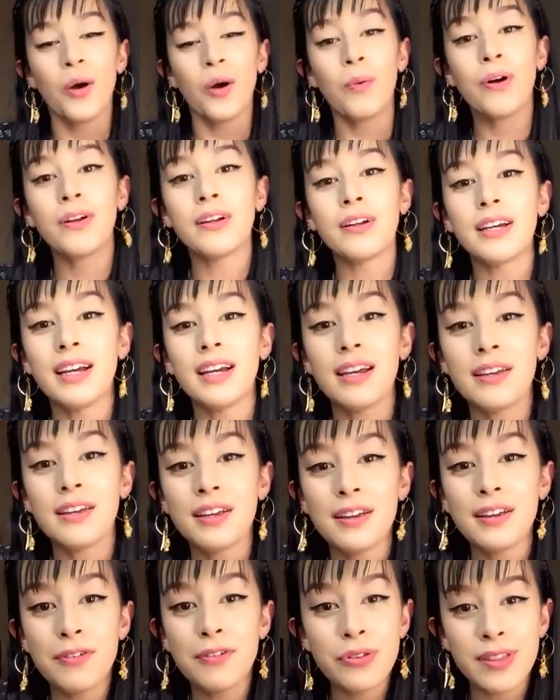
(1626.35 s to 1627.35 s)
Well,
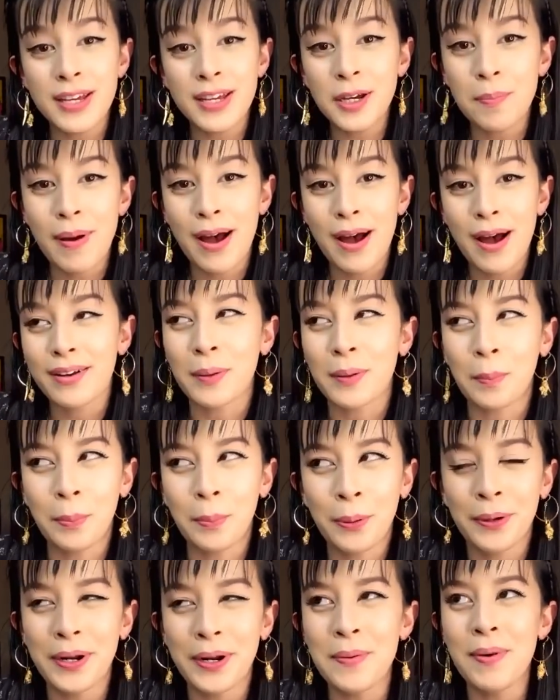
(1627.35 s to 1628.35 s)
if you think about it,
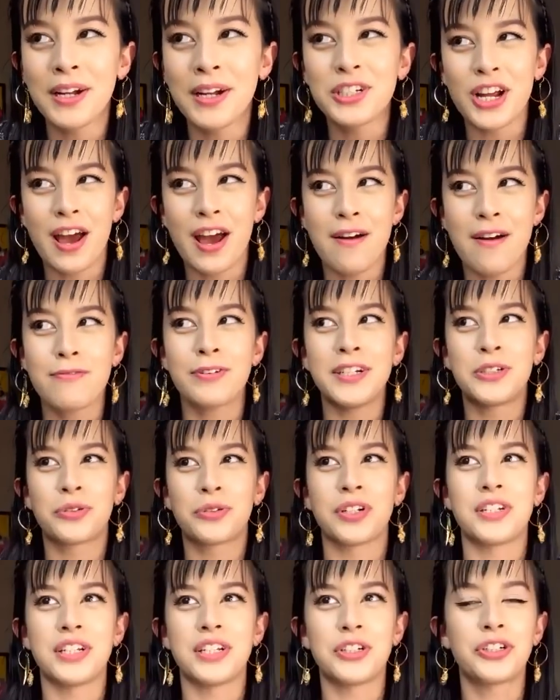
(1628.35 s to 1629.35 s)
pretty much every
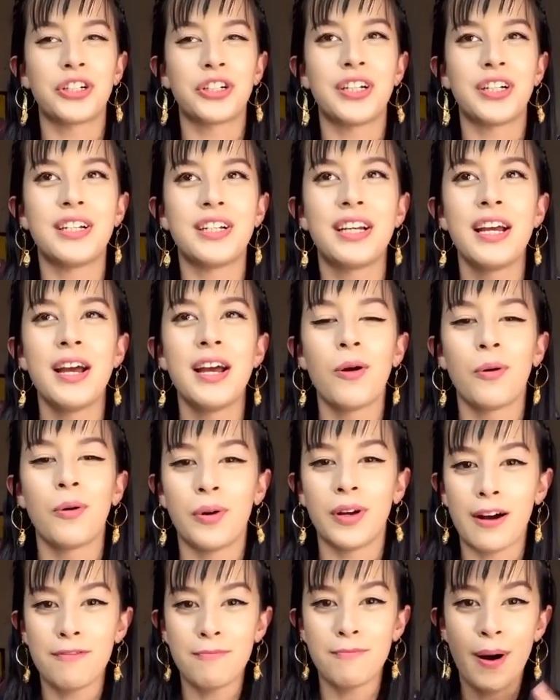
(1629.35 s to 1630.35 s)
tradition
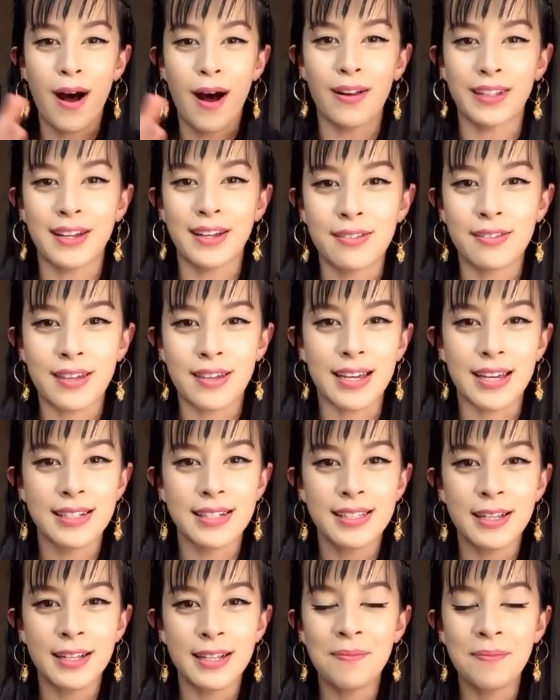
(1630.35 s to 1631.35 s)
of
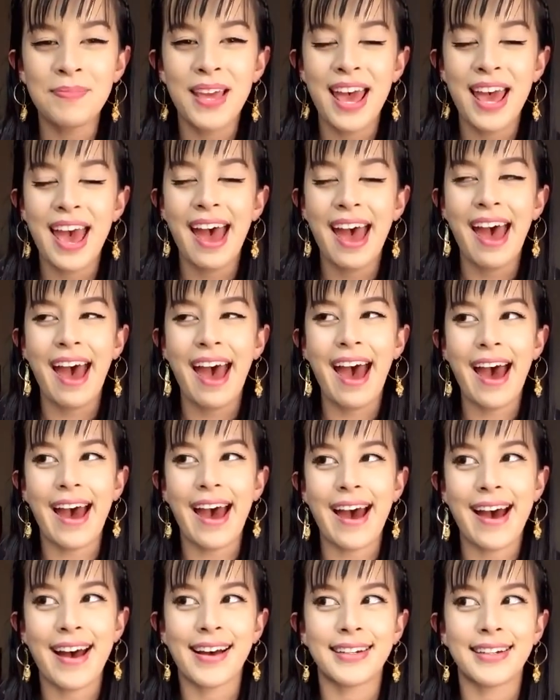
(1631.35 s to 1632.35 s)
polytheism
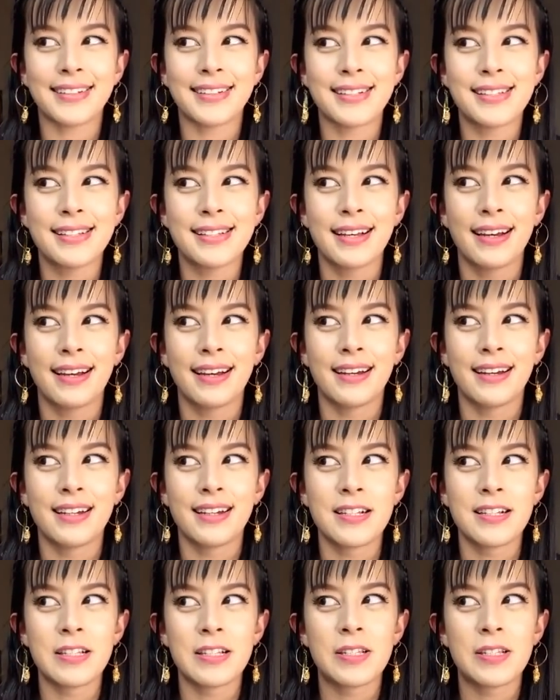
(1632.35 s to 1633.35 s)
has
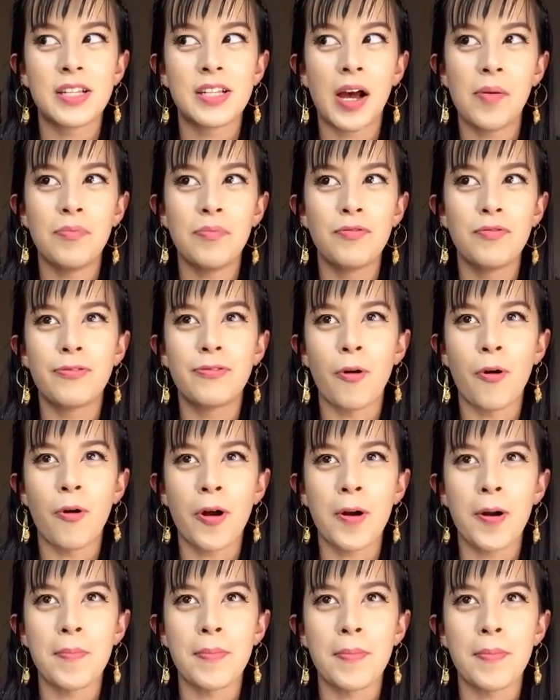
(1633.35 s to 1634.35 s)
some
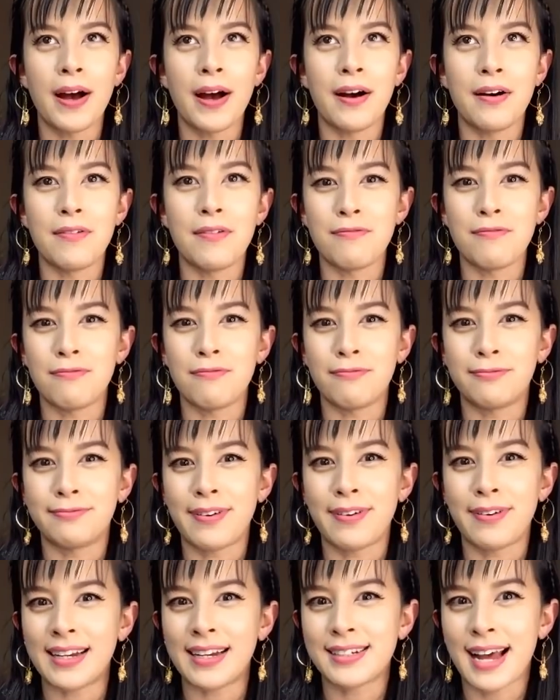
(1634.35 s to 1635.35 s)
form of
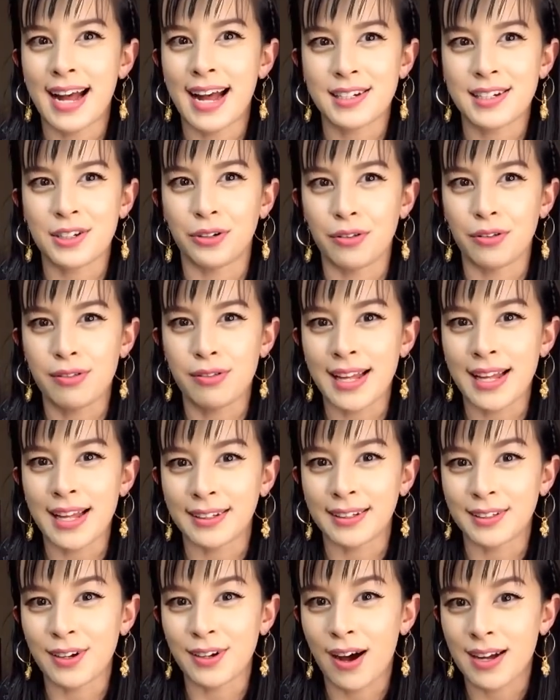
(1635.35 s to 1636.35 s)
fantastical thing
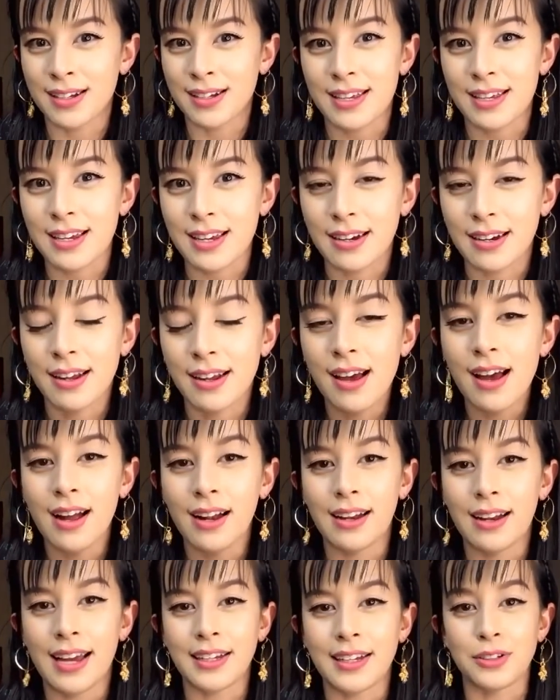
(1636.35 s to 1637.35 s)
that gods eat.
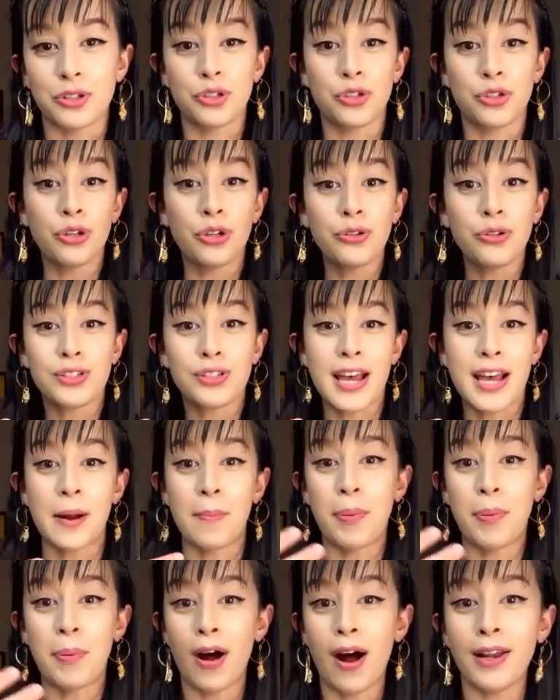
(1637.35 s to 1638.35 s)
Like Zeus and
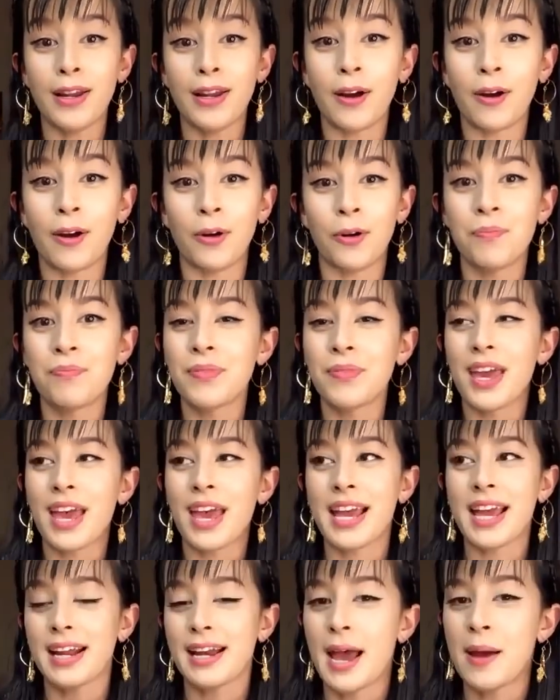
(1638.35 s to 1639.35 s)
Apollo
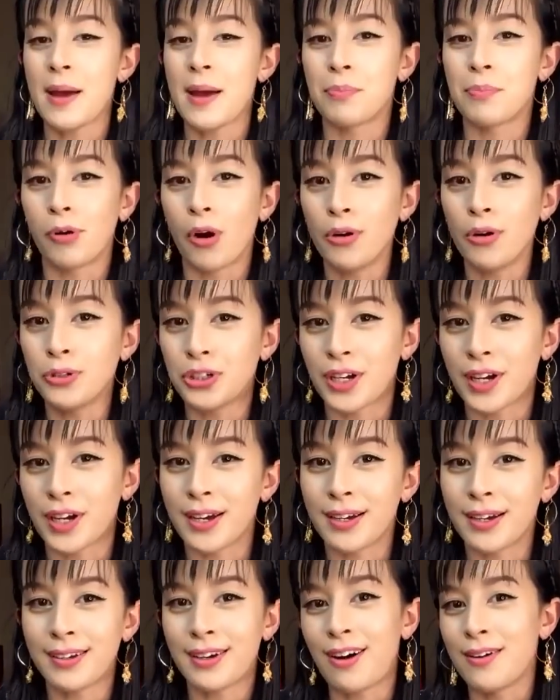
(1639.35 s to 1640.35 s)
ate
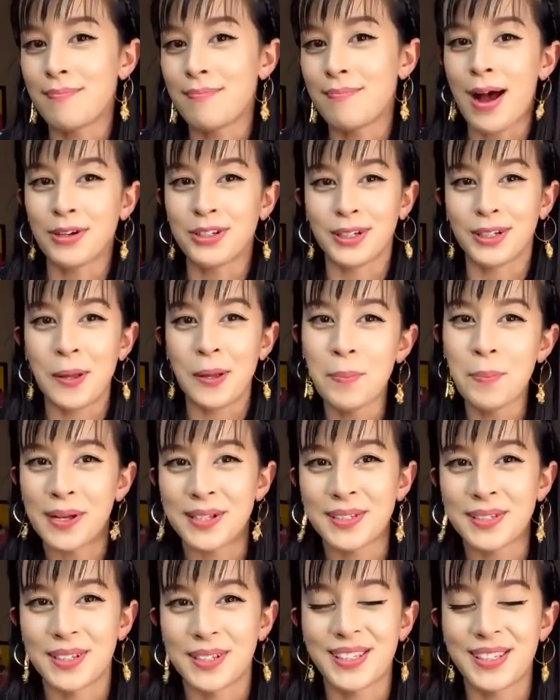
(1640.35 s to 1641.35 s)
ambrosia on Mount
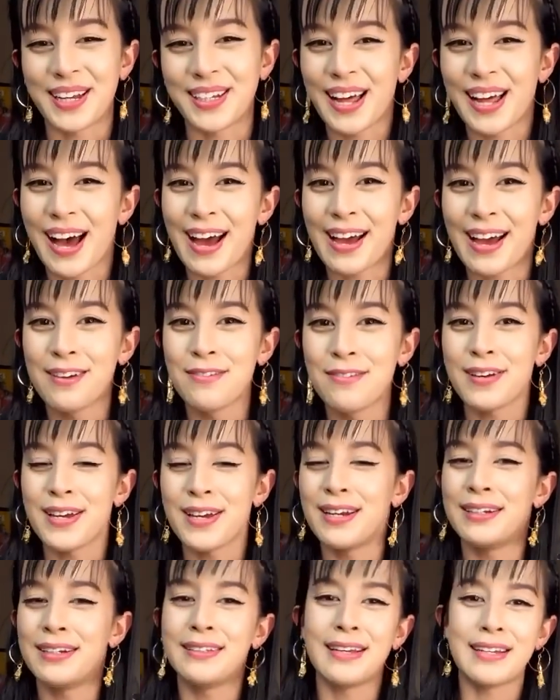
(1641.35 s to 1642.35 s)
Olympus to stay alive,
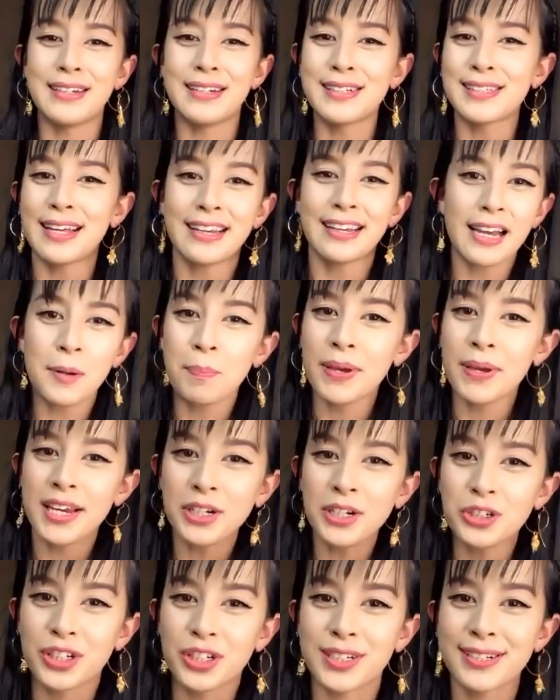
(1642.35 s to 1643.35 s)
and in the east they ate
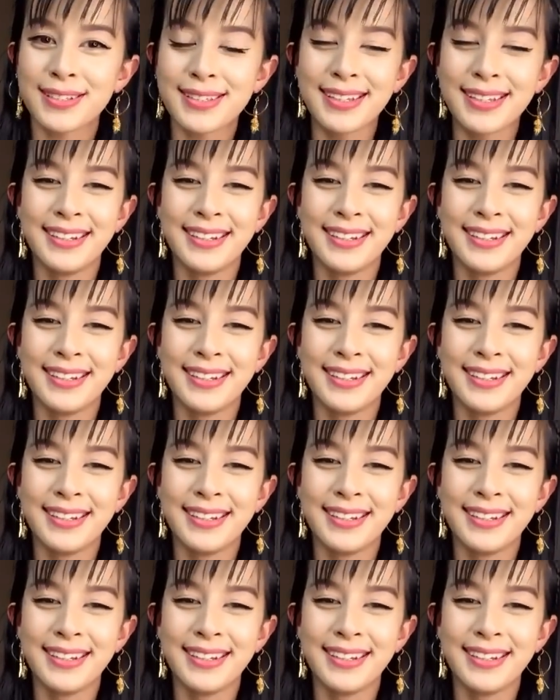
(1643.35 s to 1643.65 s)
peaches.